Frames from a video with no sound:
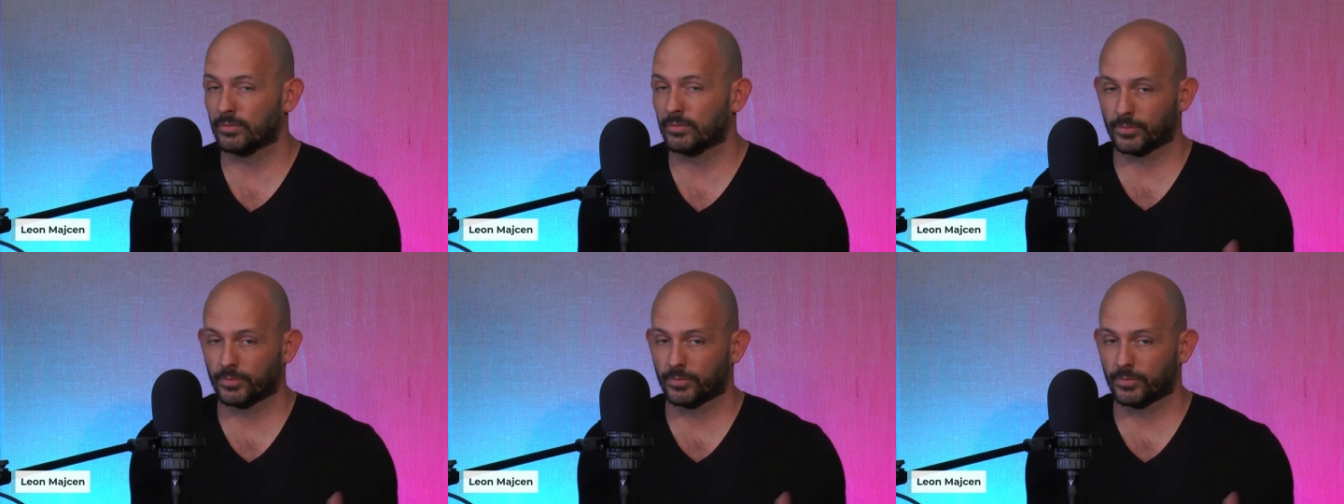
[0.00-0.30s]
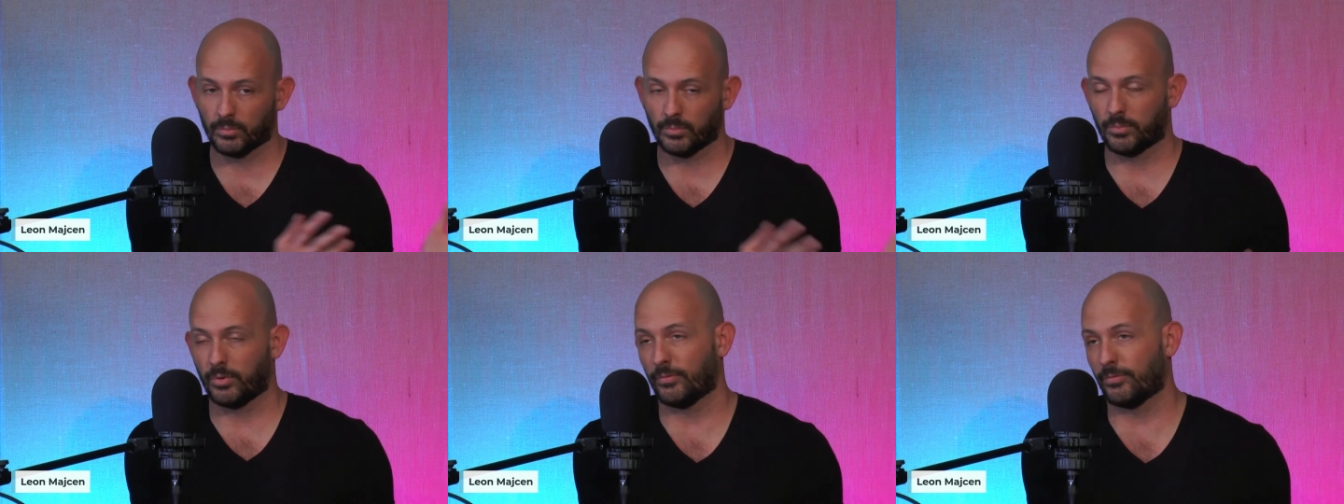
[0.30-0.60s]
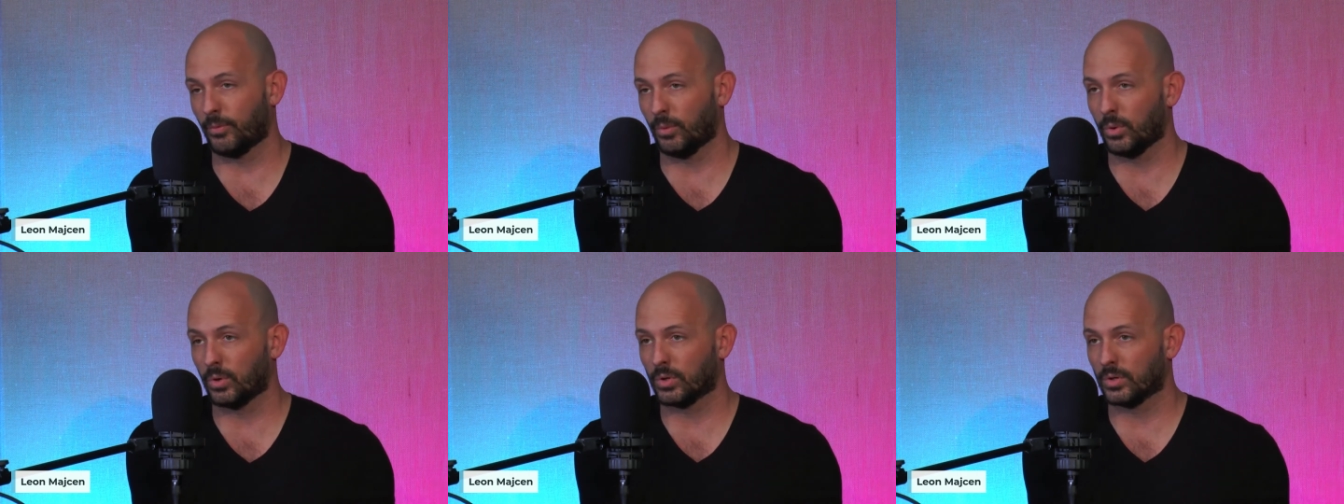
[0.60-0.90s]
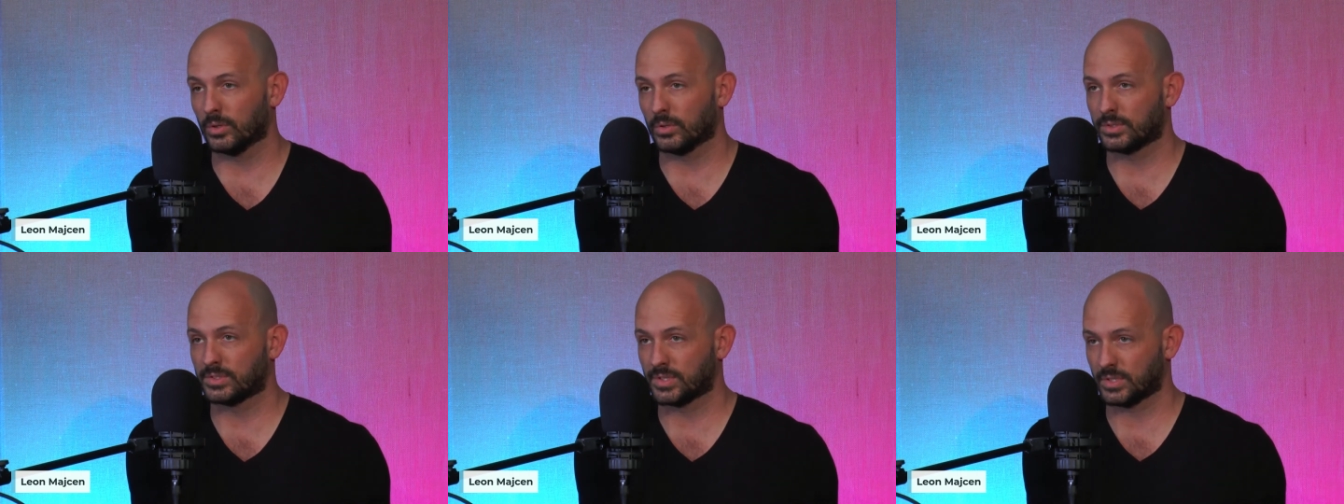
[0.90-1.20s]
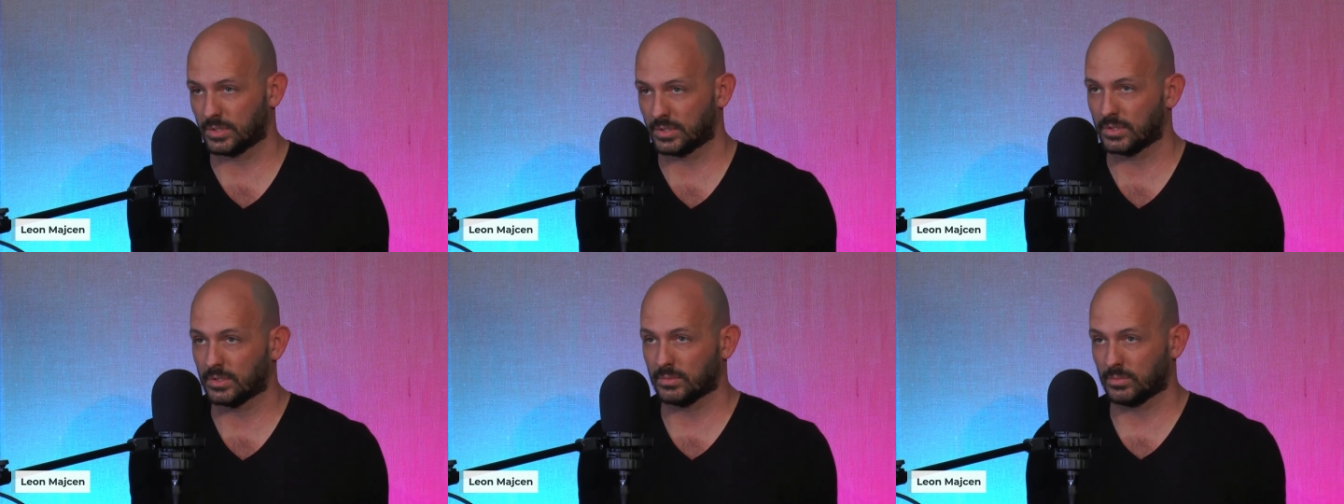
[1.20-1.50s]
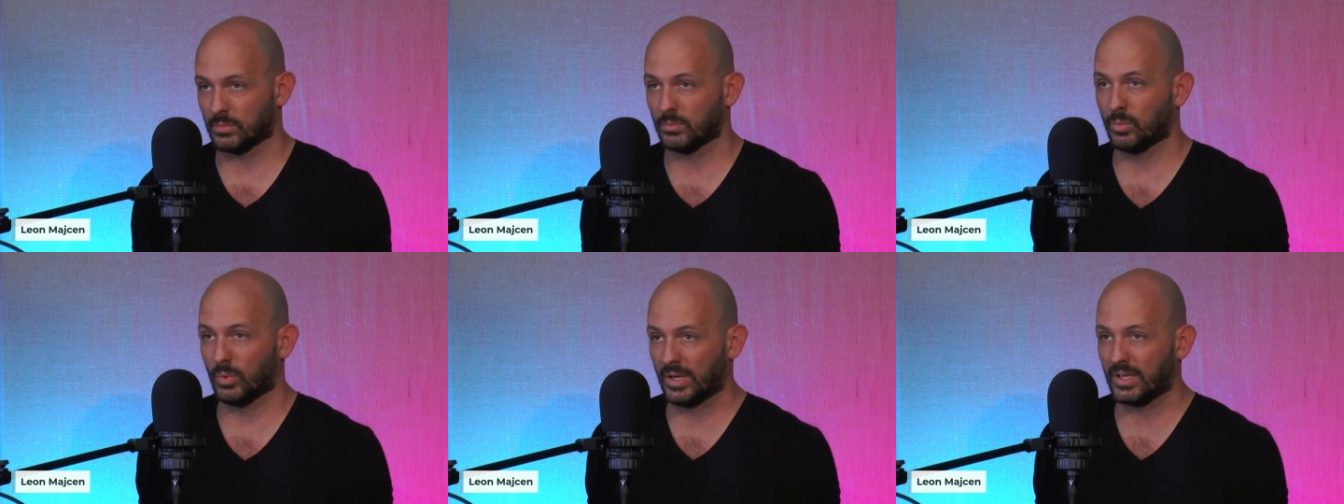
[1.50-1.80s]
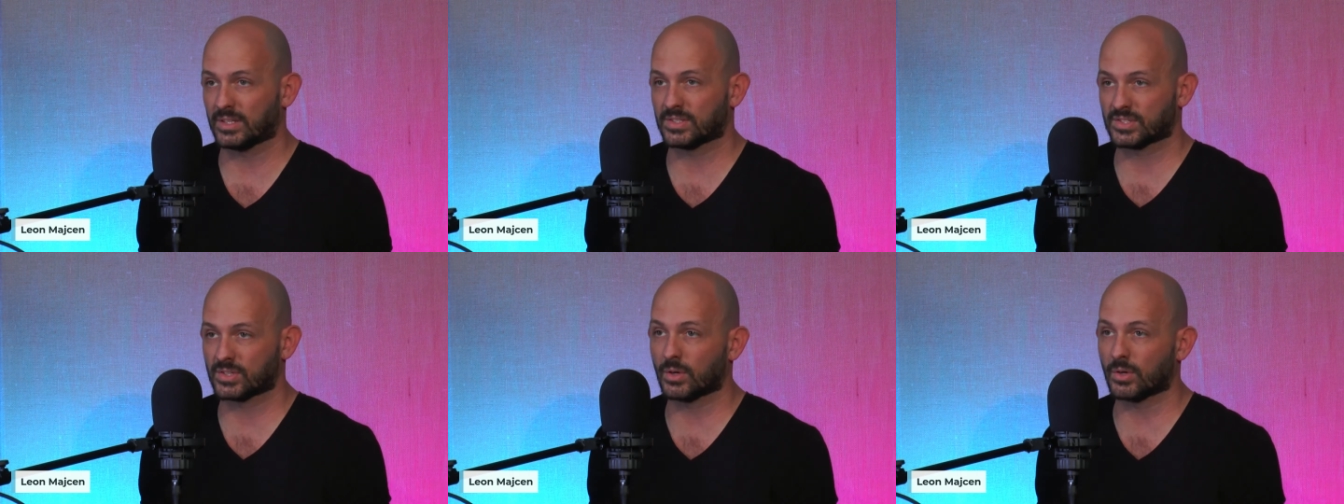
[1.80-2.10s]
from before to when
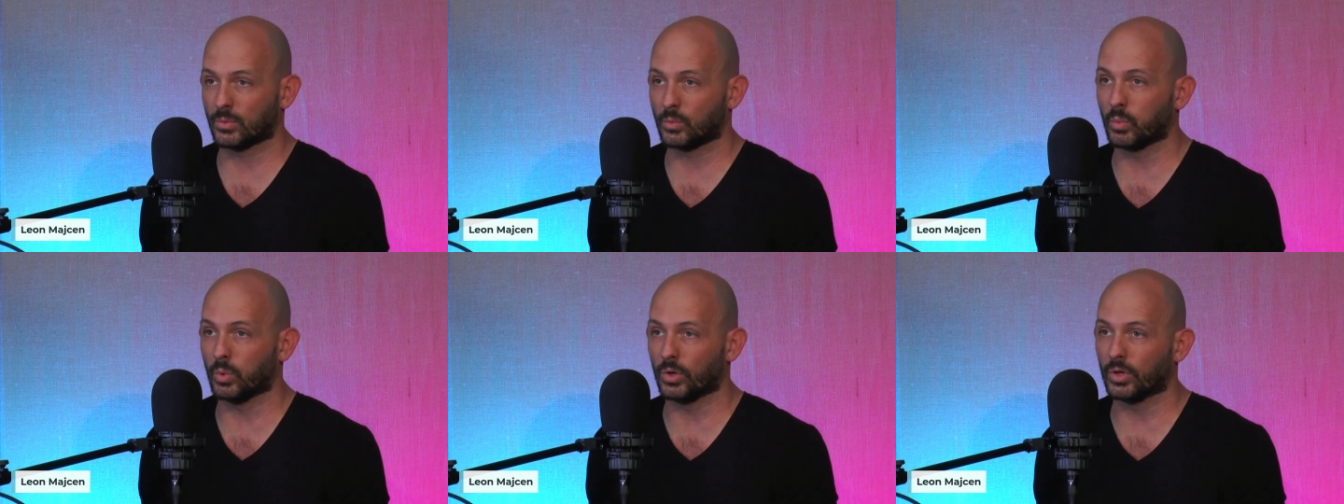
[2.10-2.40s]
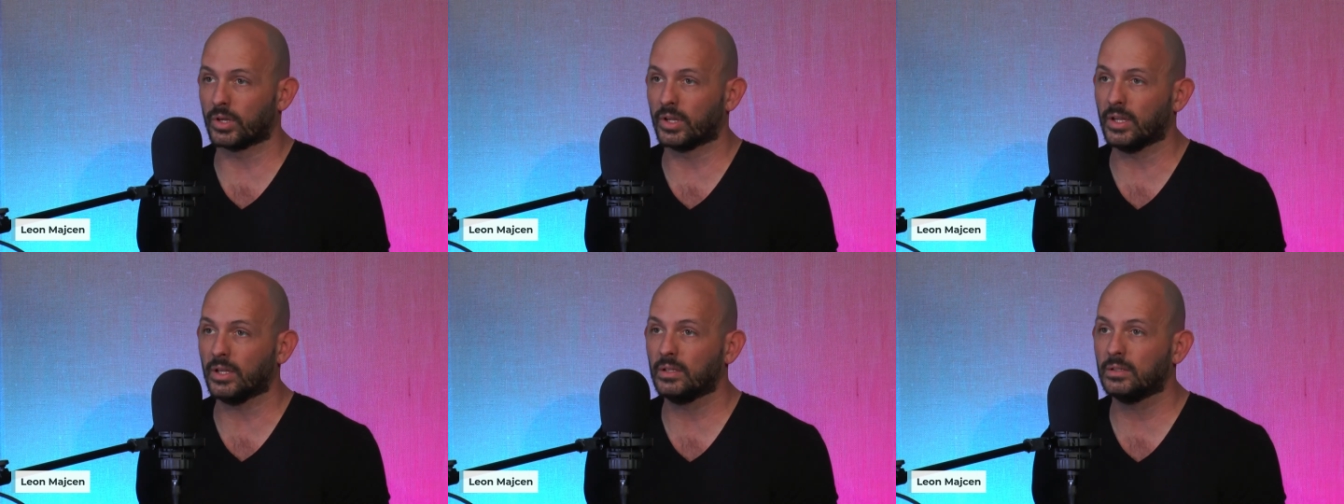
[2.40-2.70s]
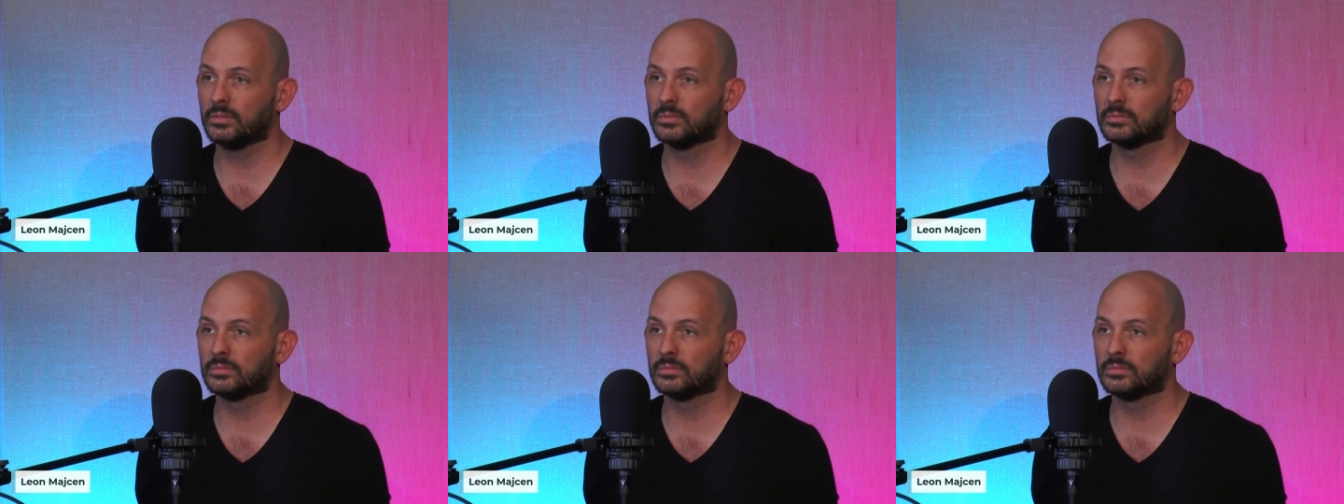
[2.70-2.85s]
it started working?